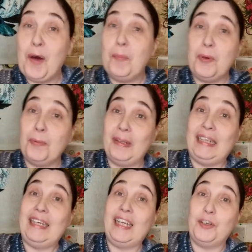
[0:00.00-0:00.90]
I hope you
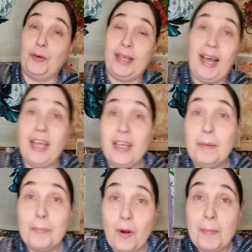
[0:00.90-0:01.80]
will enjoy. I
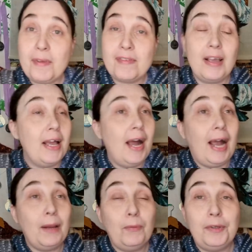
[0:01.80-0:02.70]
promise
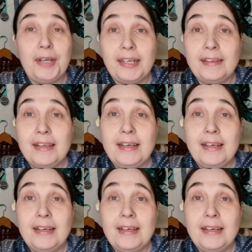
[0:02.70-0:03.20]
I will not